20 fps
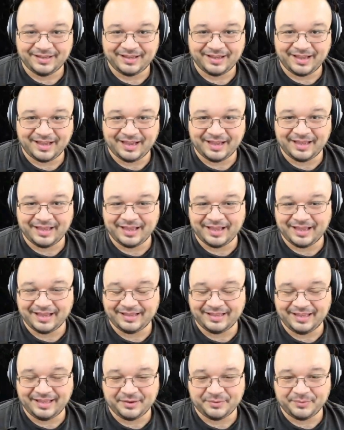I I
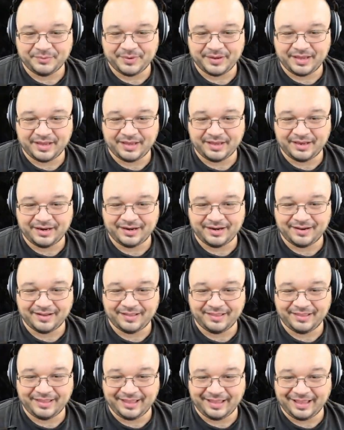can't wait.
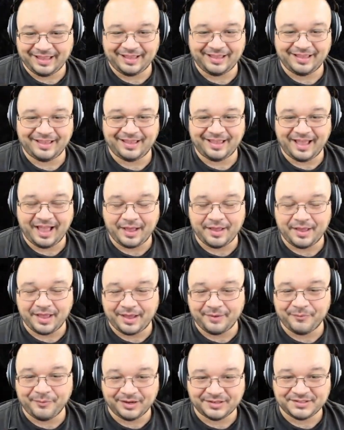Like I, I
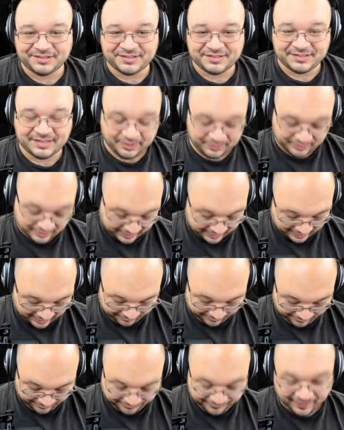watch this now and I, I
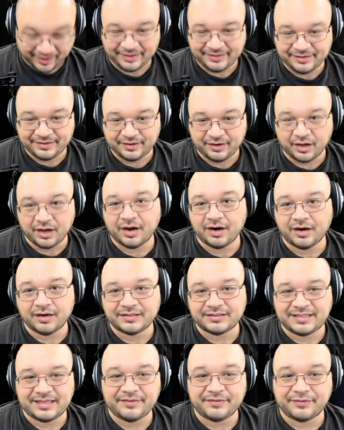find it
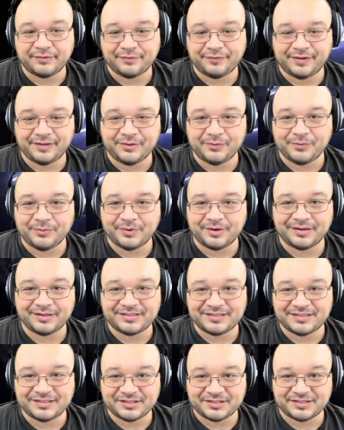hard to even find the
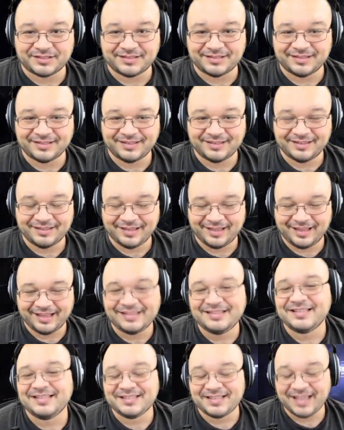words to just
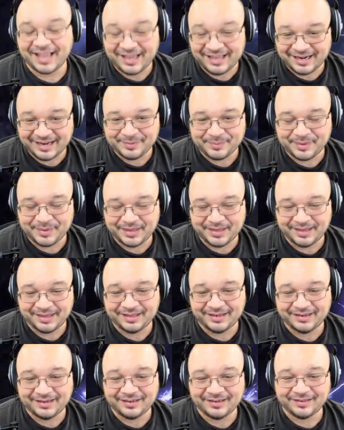it's exciting,
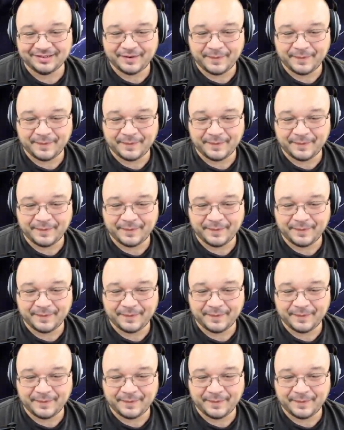man.